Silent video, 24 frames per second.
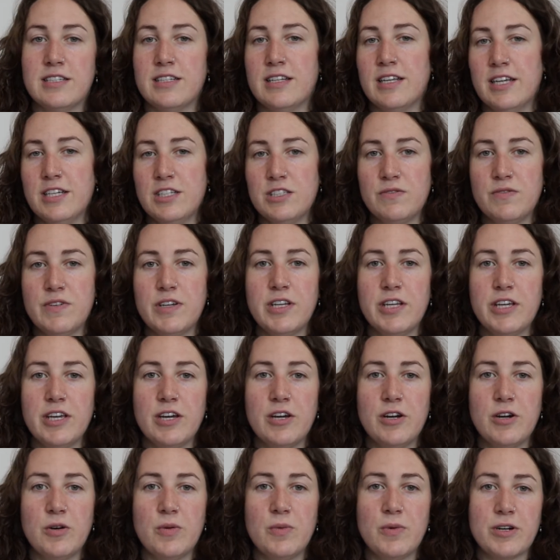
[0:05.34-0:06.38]
Today's
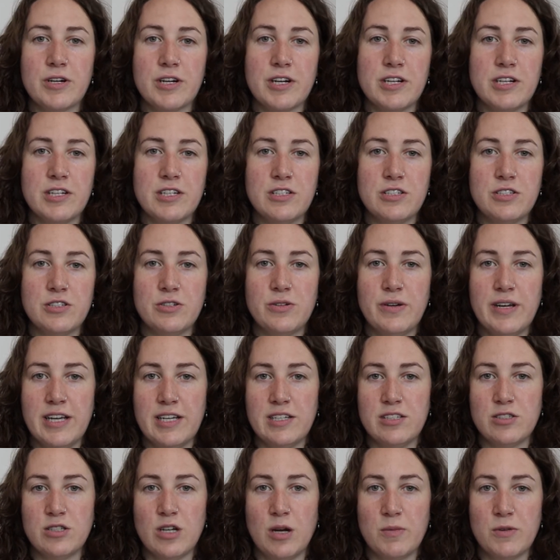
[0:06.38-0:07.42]
video, we're gonna do a
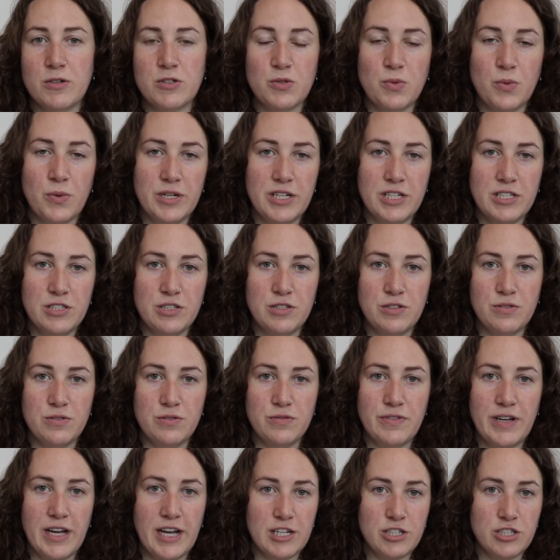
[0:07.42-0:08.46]
summer twenty-two
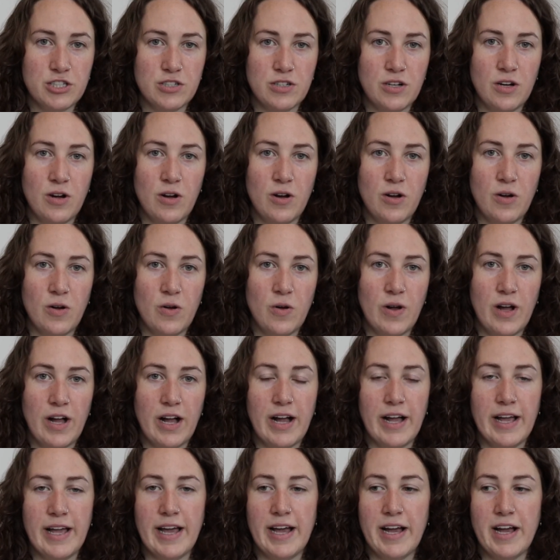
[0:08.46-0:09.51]
fashion haul.
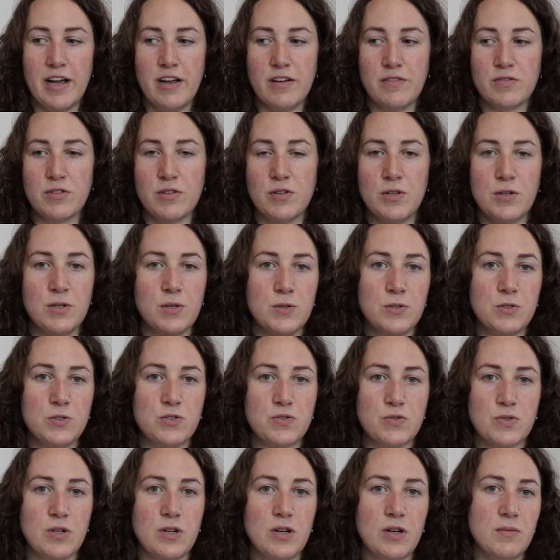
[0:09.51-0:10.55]
I have clothes
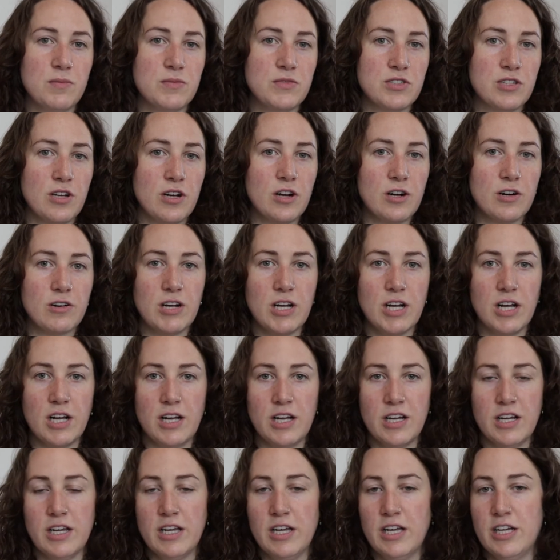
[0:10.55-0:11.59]
from
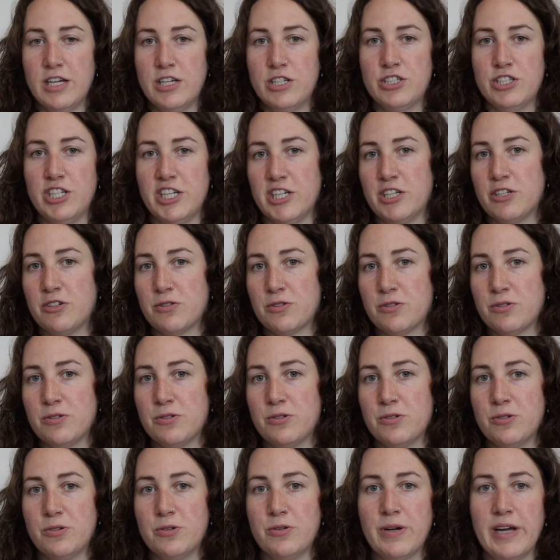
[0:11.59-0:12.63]
ZARA,
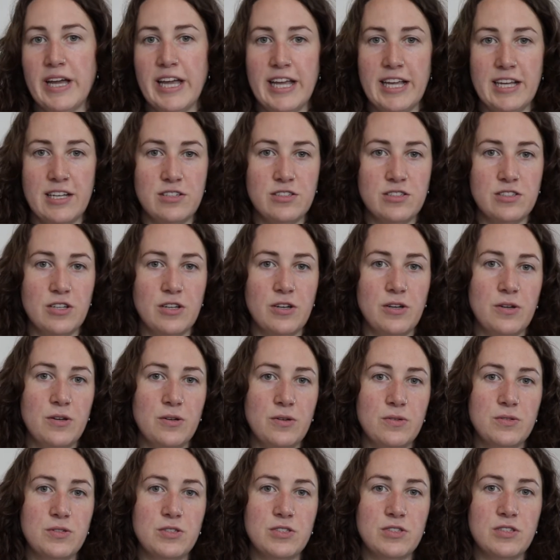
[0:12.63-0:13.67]
J.CREW,
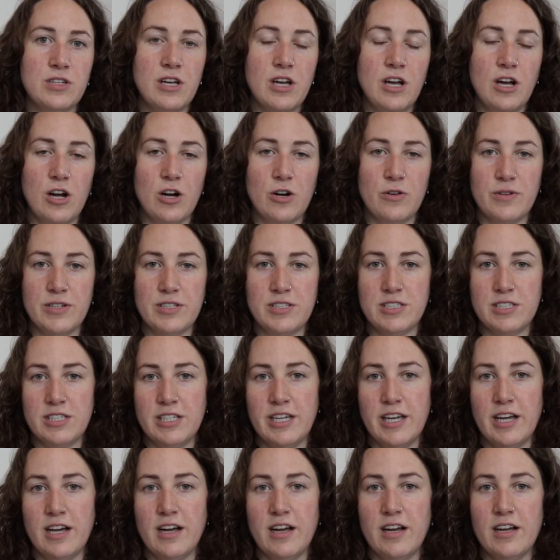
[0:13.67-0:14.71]
ASOS,
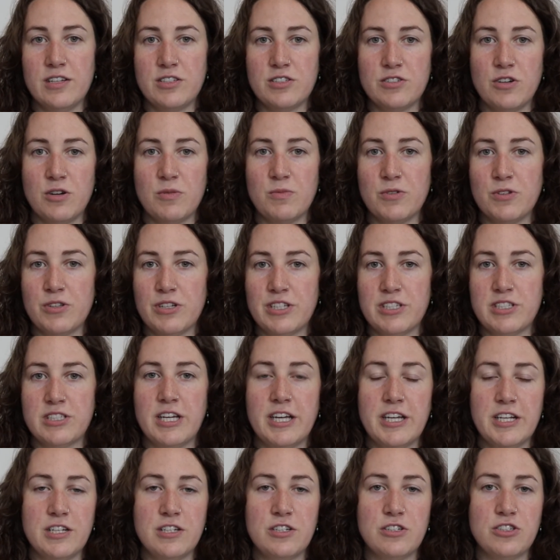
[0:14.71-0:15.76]
Aritzia, so I'm really
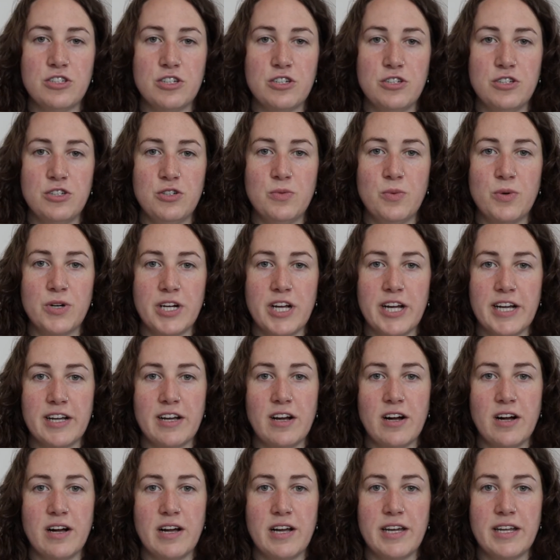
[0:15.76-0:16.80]
excited to show you what I
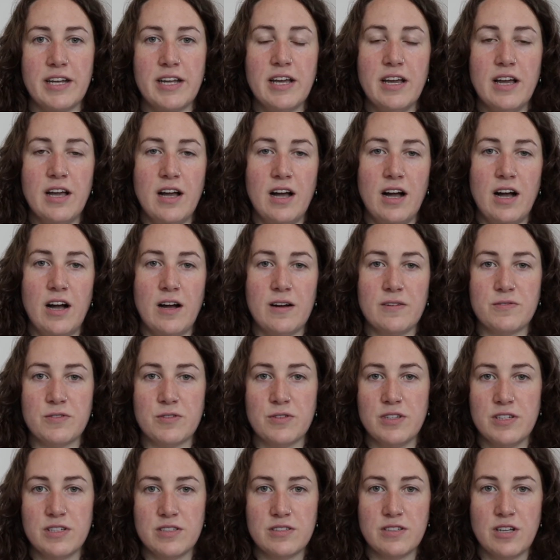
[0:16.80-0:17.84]
got uh, for
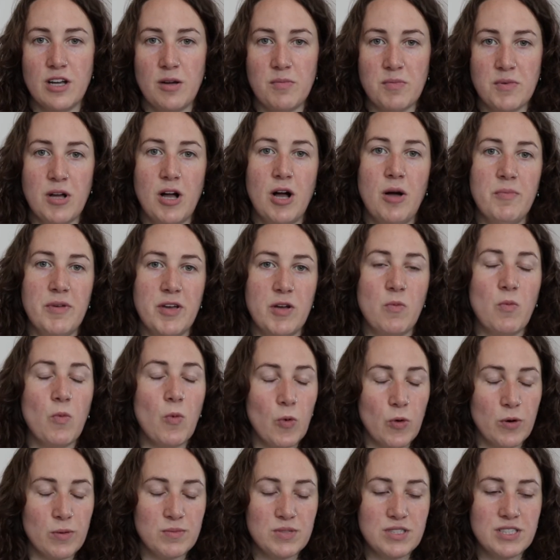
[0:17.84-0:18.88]
this upcoming
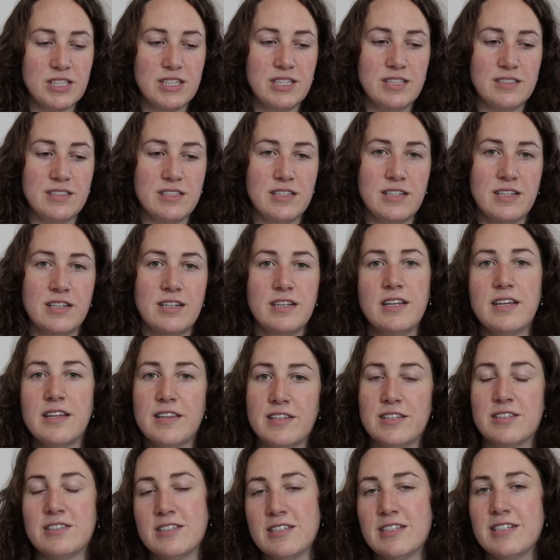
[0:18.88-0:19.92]
warm season.
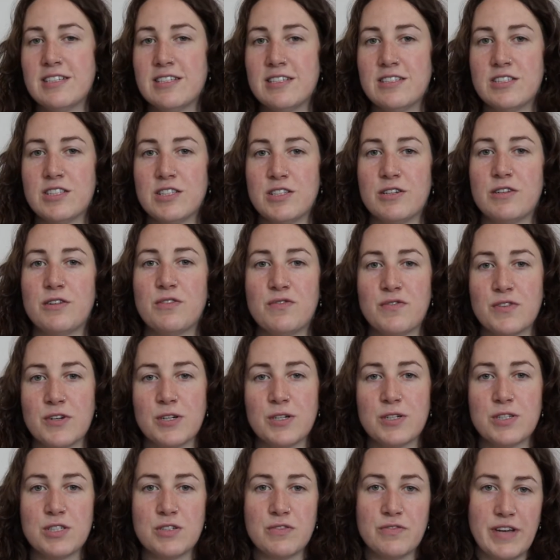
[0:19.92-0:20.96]
This is the
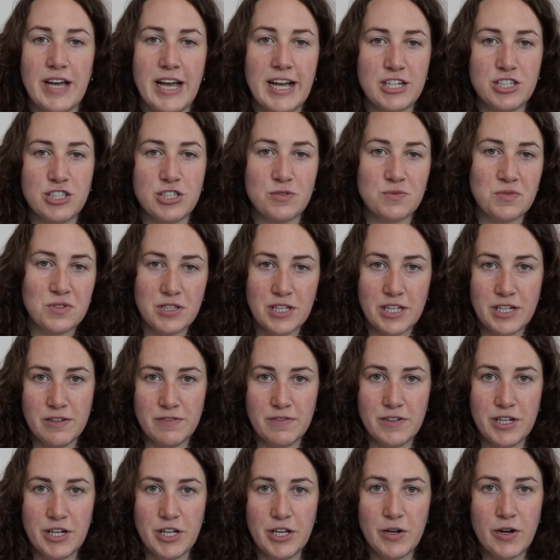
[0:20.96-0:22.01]
first fashion-related
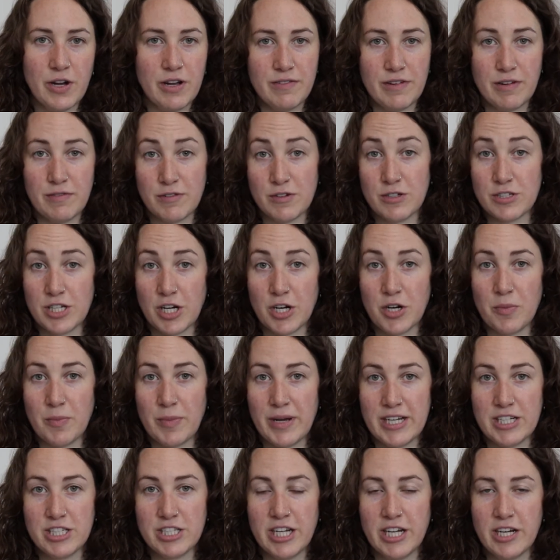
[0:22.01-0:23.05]
video I've ever done on
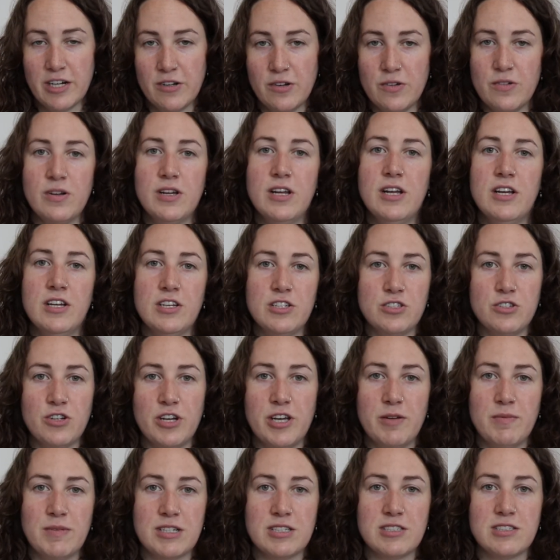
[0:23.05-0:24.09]
my channel, so I
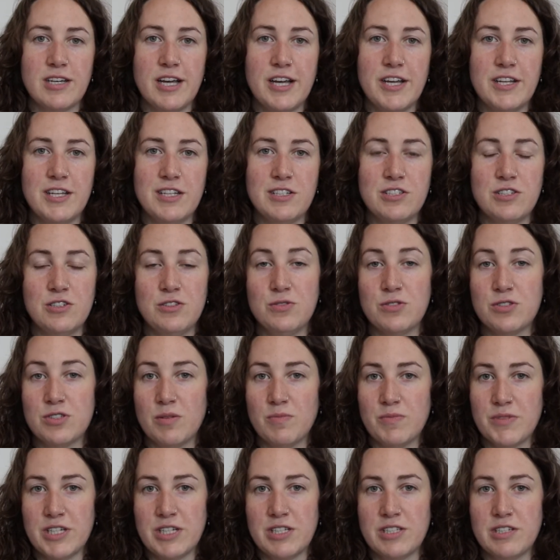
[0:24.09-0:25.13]
am excited to do
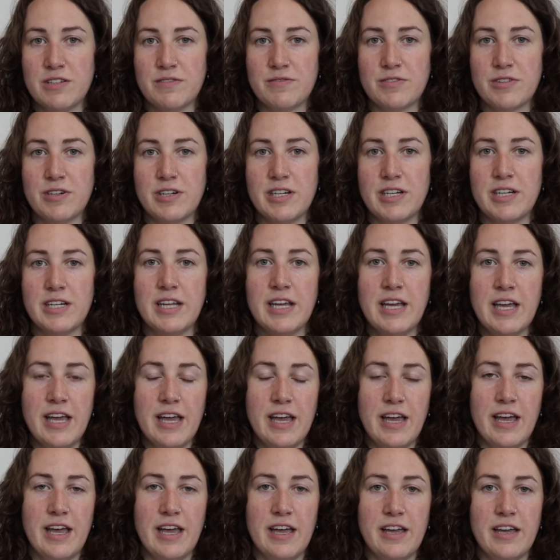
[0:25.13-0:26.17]
something different
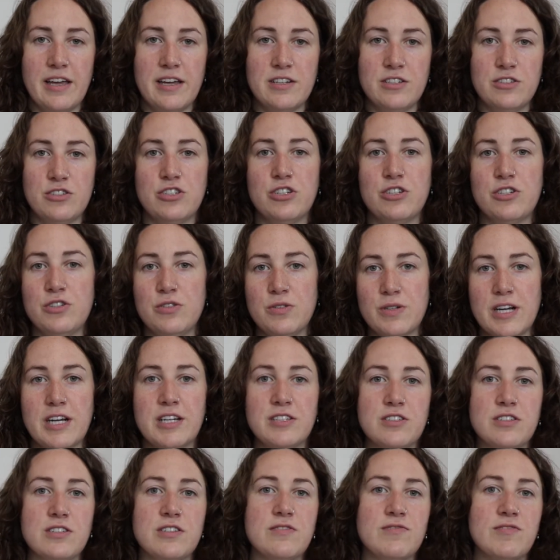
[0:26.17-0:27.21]
and to show you
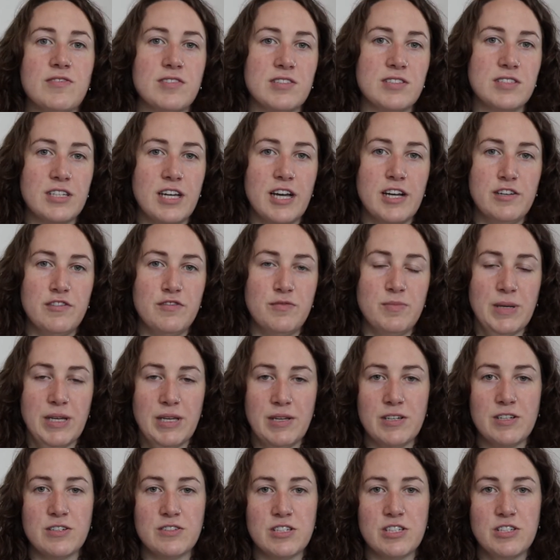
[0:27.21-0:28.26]
guys a different side of me,
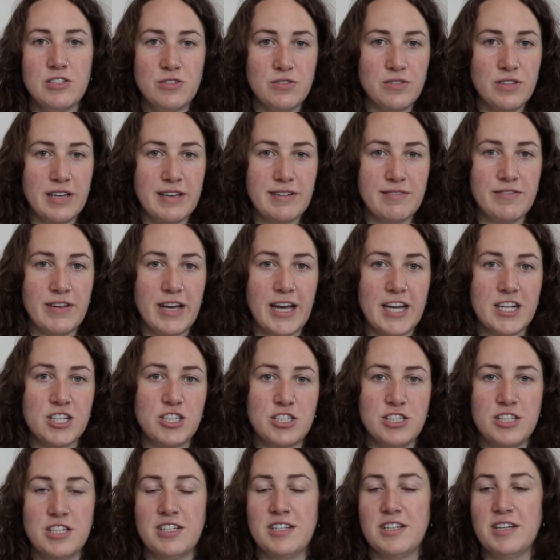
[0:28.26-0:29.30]
because I do like
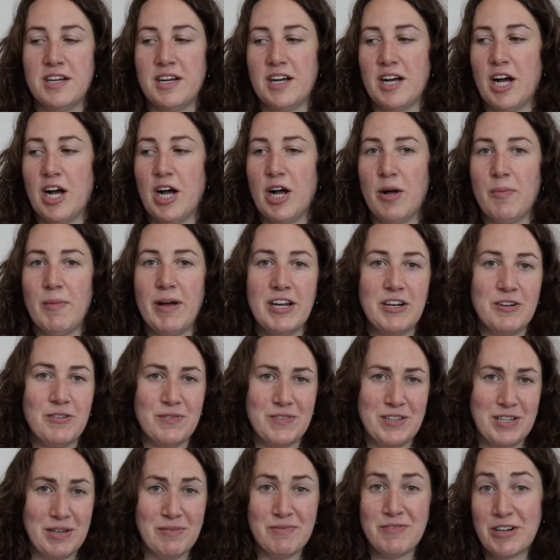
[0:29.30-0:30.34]
fashion. Um, I don't
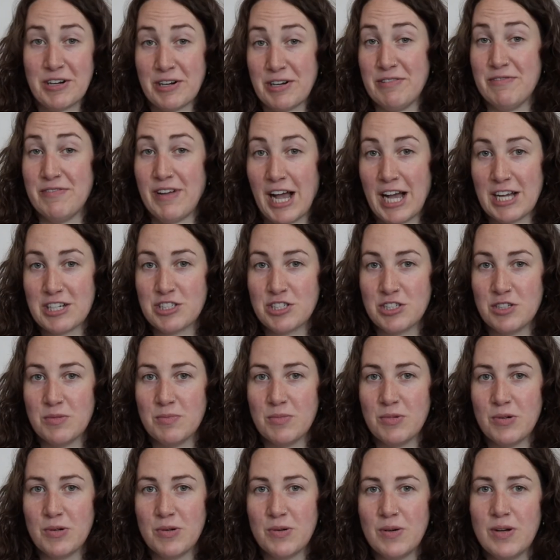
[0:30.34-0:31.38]
think I'm very
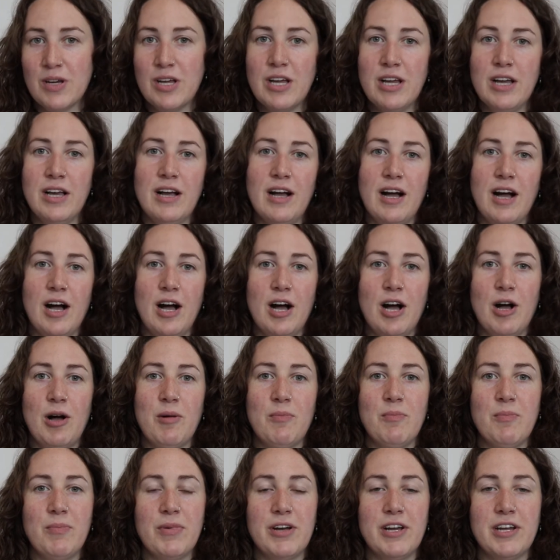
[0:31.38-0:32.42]
fashionable,
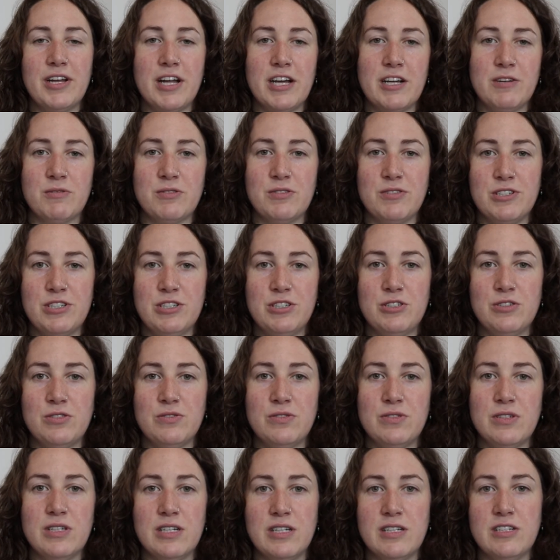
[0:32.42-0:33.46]
um, but I really do
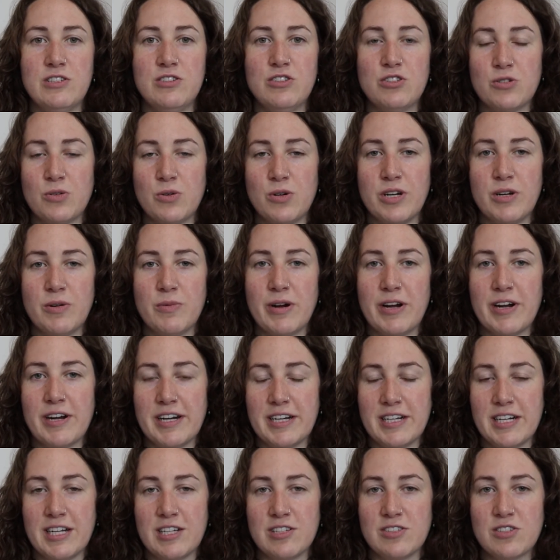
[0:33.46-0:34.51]
enjoy
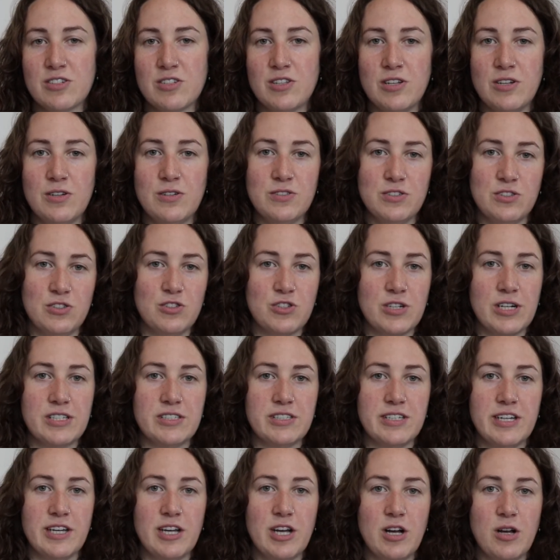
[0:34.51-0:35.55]
wearing nice clothes and
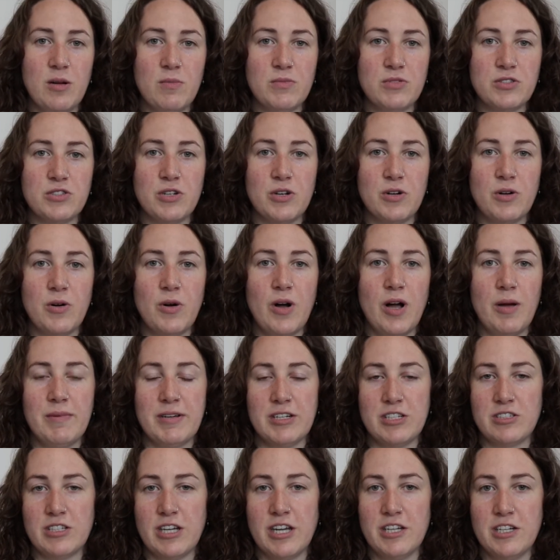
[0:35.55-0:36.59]
dressing up, so I'm
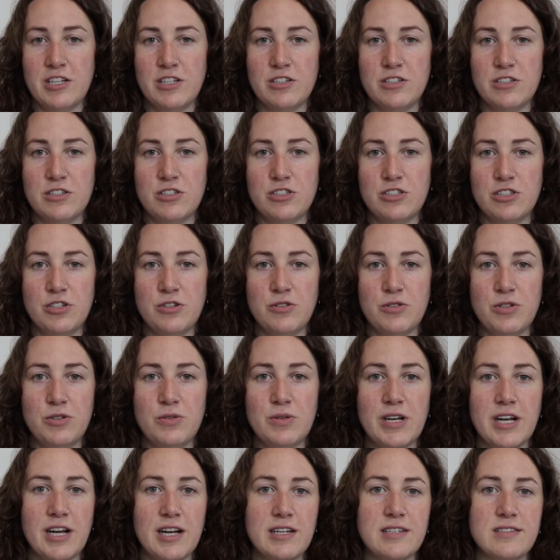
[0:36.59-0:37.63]
excited to show you
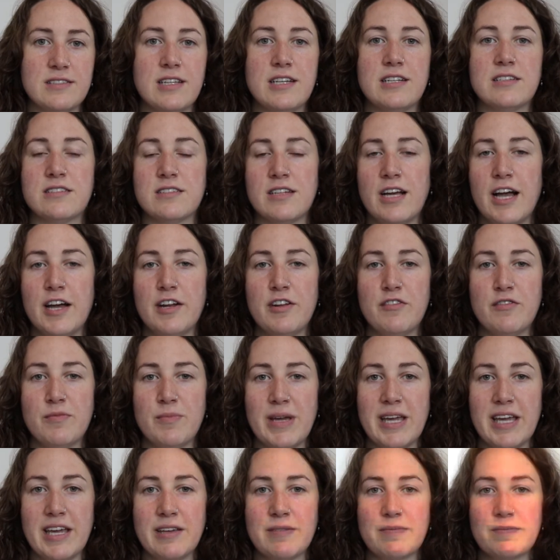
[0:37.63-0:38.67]
guys that side of
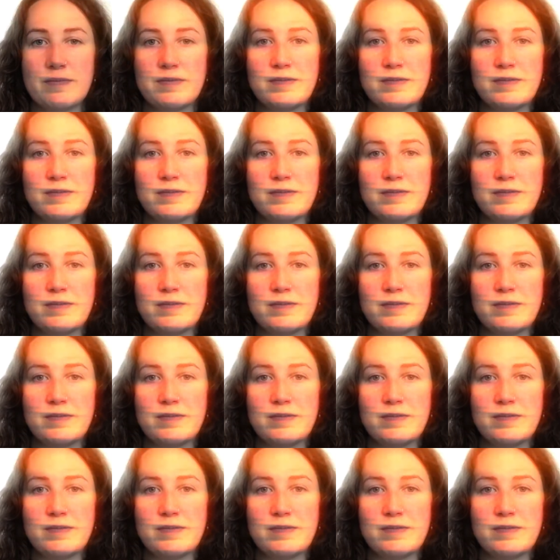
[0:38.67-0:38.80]
me.